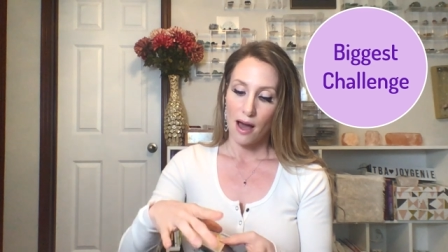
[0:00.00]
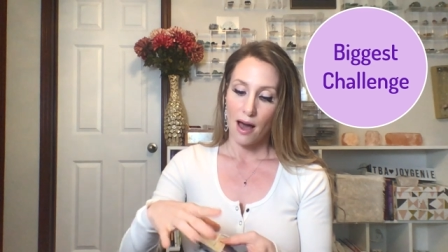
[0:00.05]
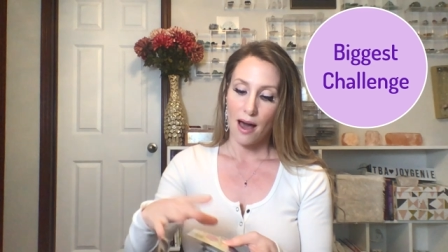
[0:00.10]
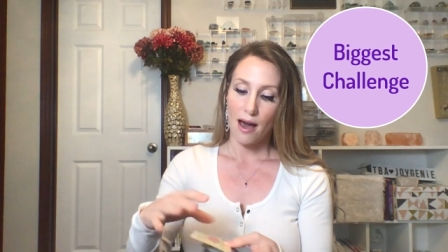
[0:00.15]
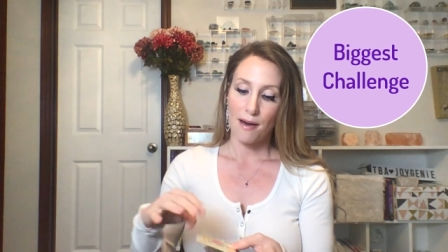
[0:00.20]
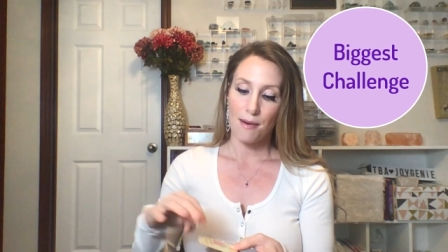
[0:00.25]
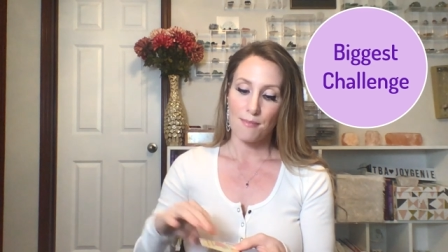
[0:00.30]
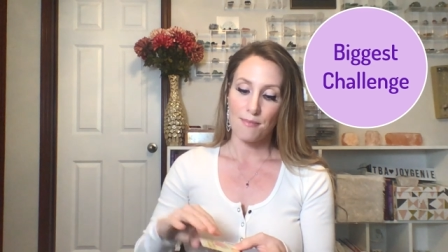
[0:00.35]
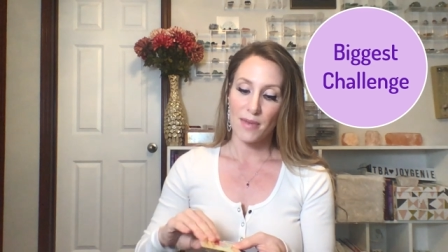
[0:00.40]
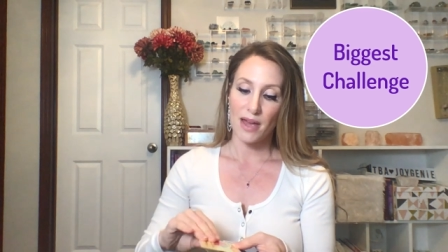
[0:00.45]

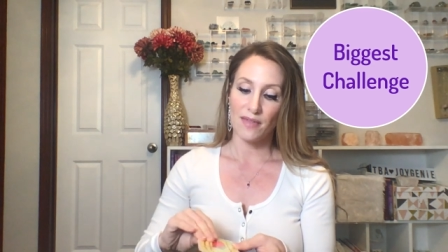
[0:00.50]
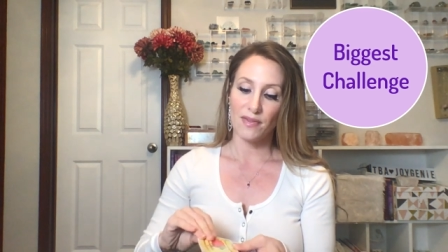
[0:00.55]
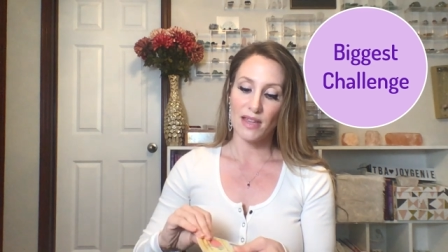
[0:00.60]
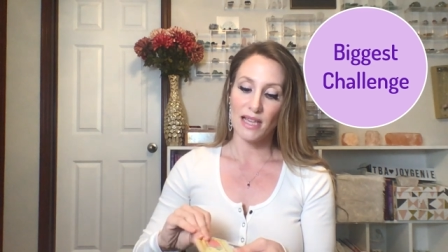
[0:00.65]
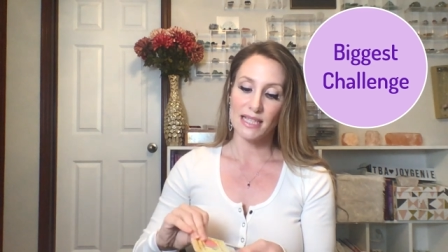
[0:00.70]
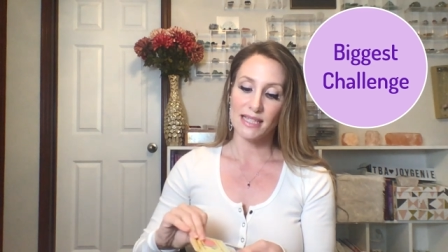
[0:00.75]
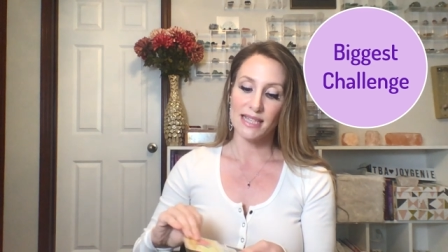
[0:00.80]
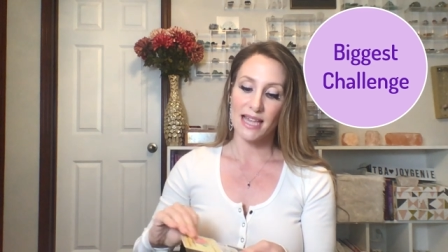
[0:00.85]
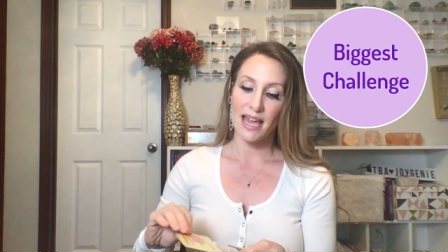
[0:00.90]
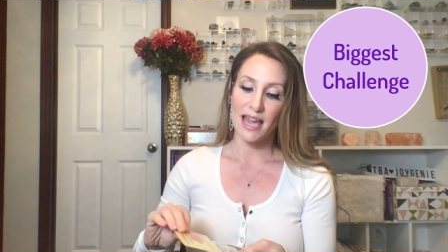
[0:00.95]
Um, and
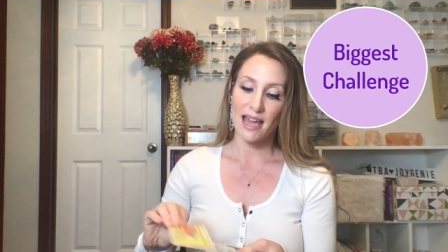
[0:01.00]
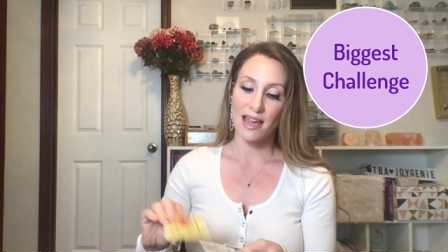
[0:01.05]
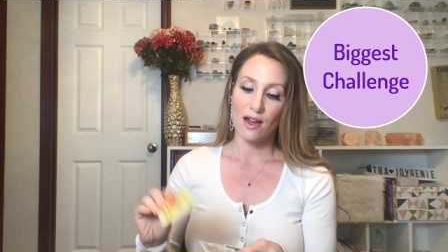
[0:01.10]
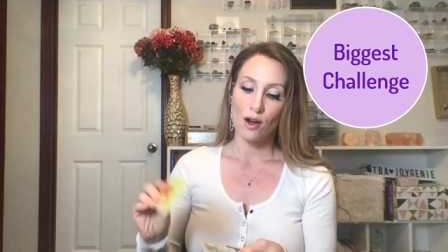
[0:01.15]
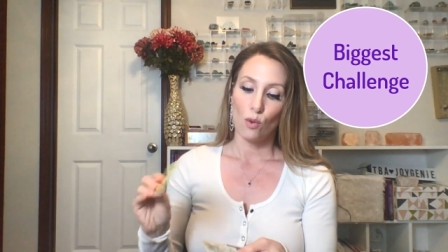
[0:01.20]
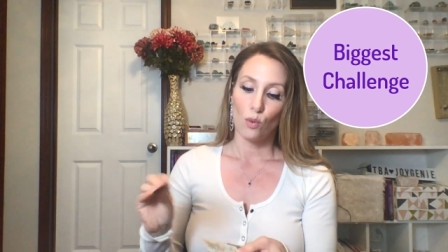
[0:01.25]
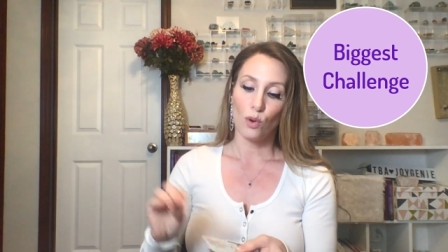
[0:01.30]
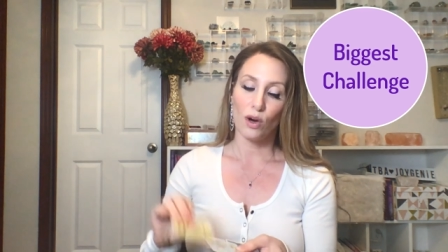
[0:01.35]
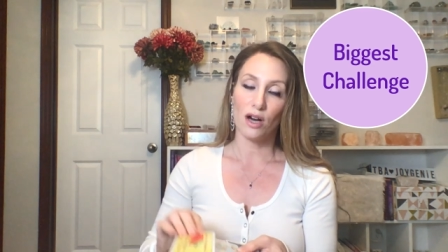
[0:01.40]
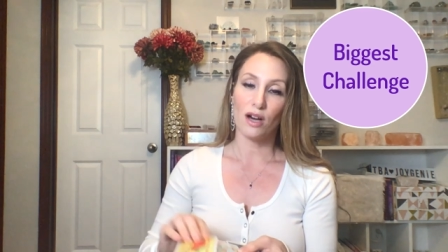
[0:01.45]
they say,
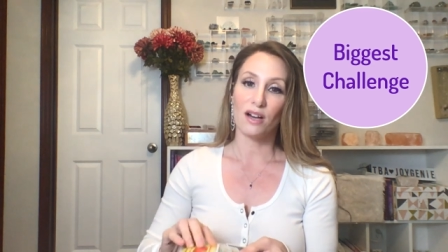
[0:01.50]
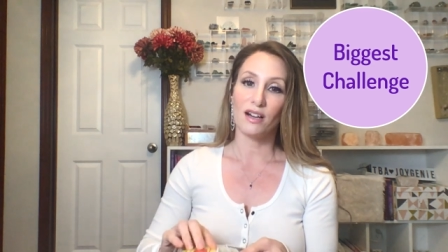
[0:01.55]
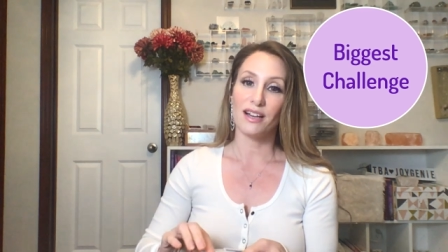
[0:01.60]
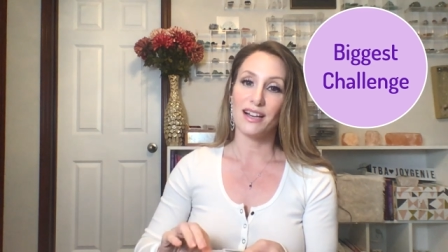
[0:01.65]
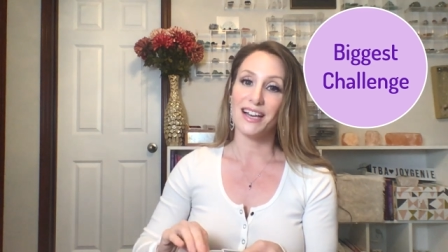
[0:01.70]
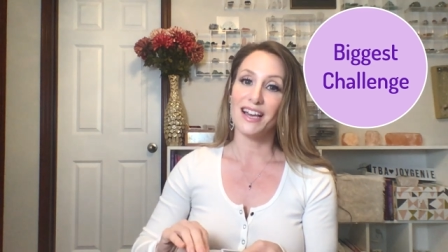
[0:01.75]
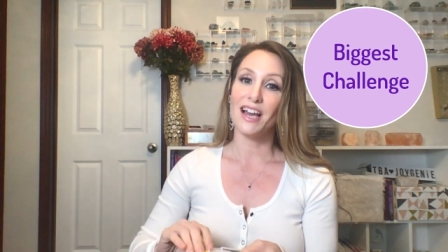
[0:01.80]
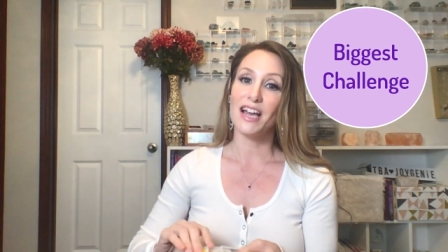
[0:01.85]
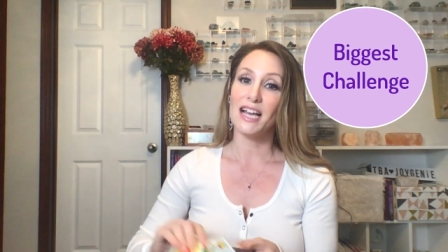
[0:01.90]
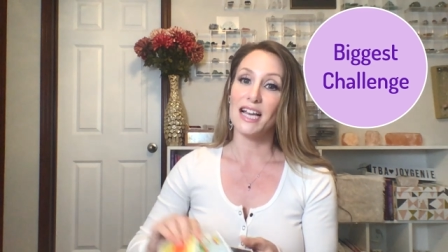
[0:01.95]

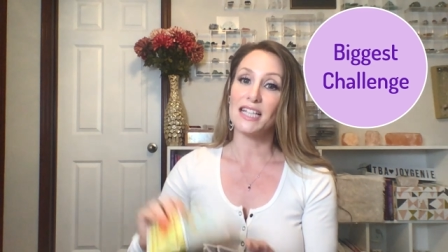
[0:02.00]
well,